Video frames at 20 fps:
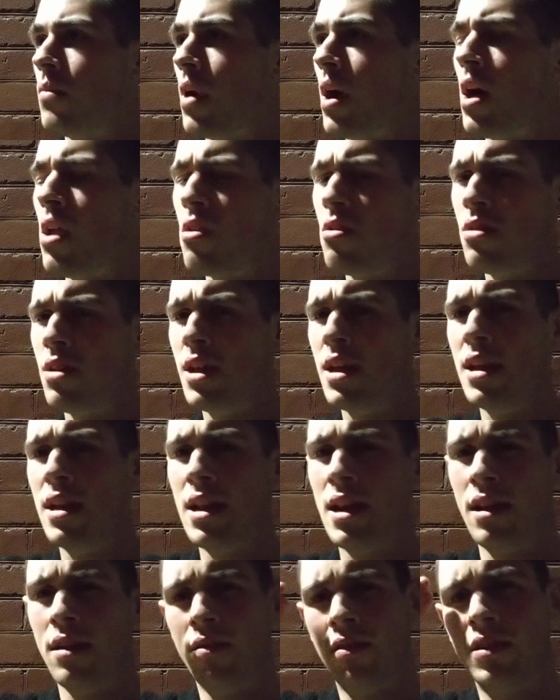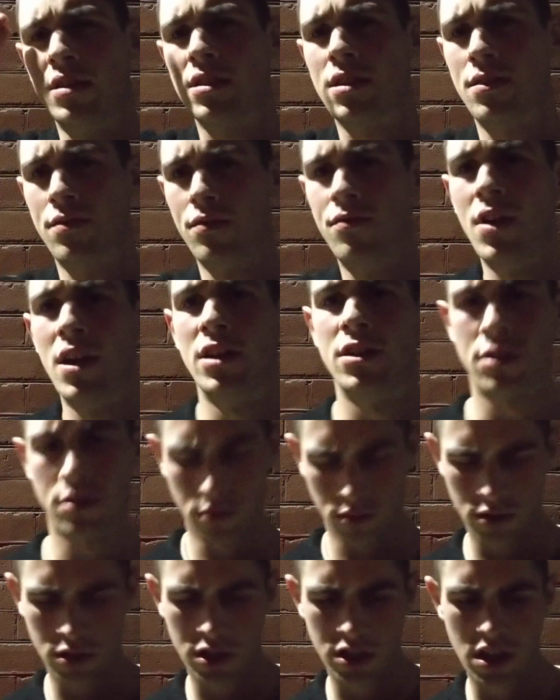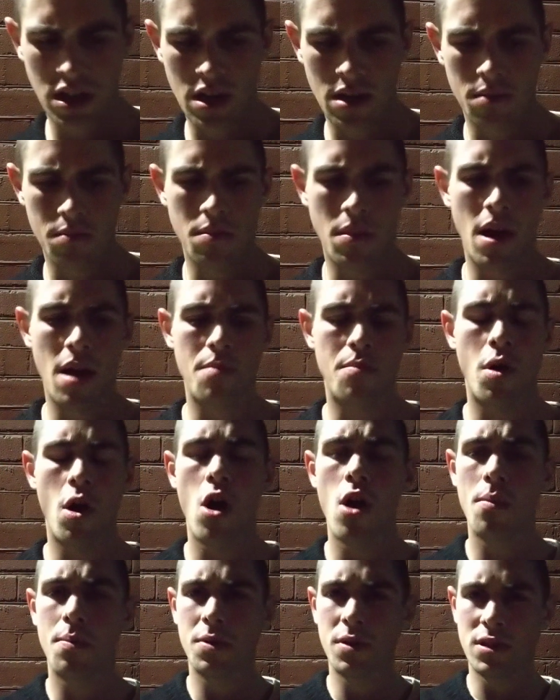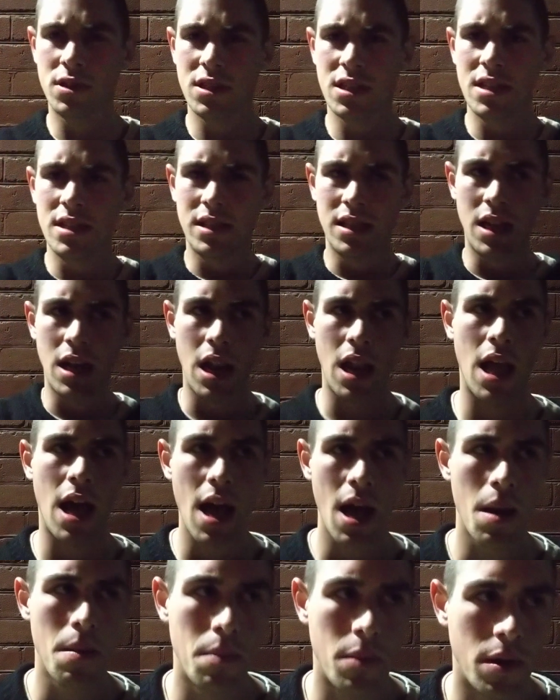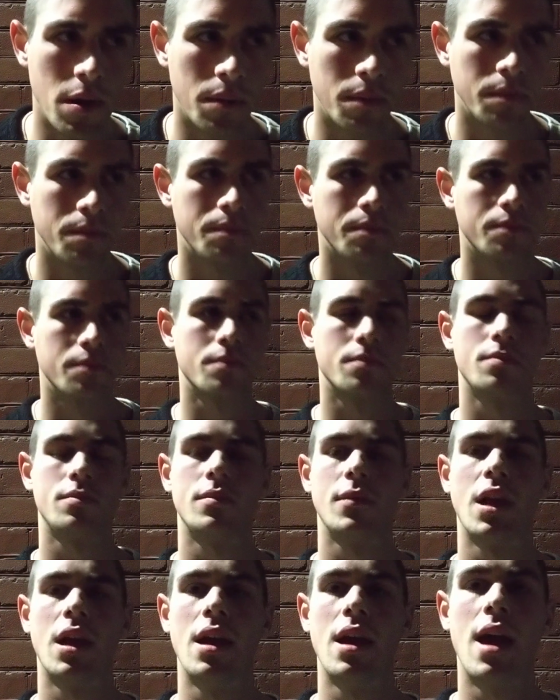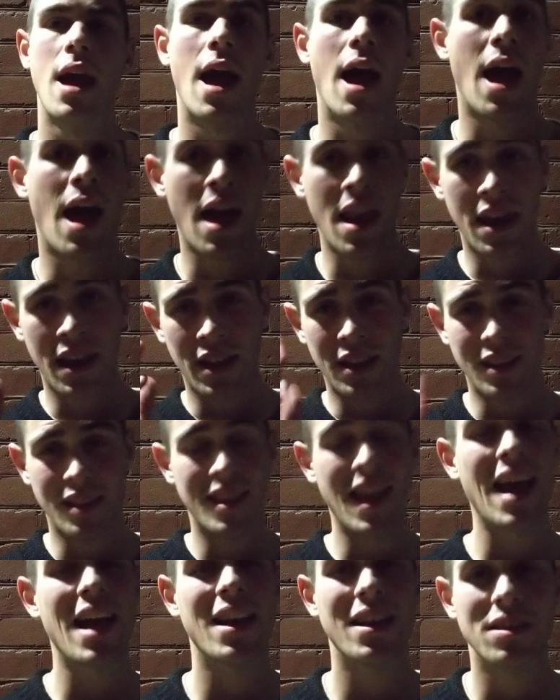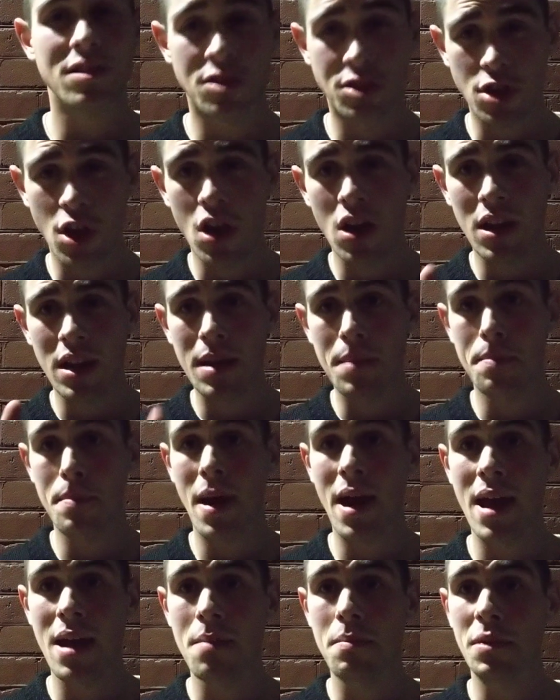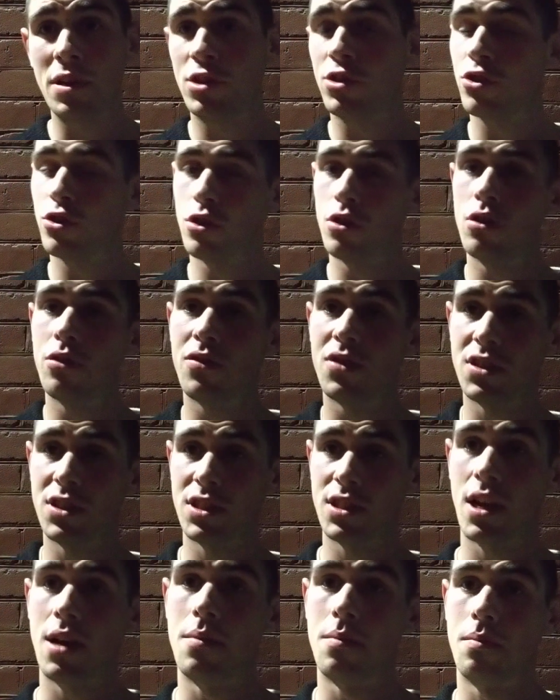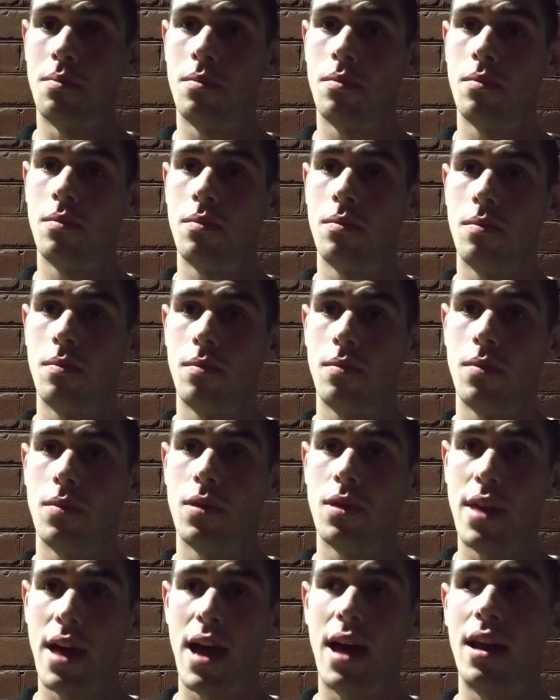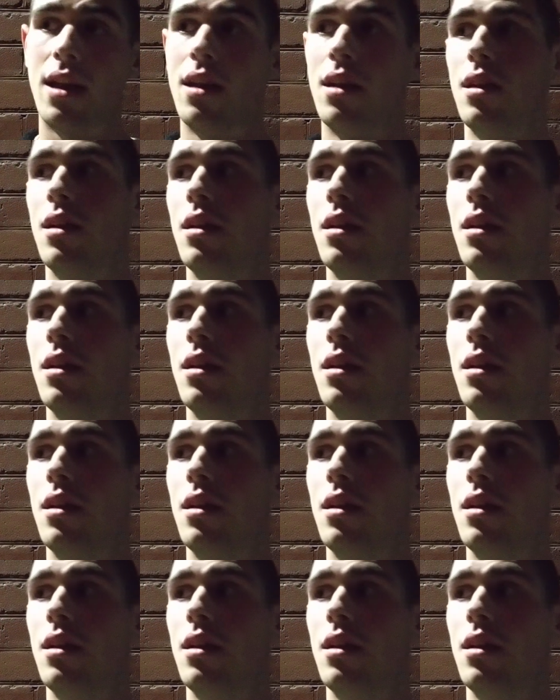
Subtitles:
I don't need any of this conventional shit, my purpose is enlightenment. And that certainly may be true for some, that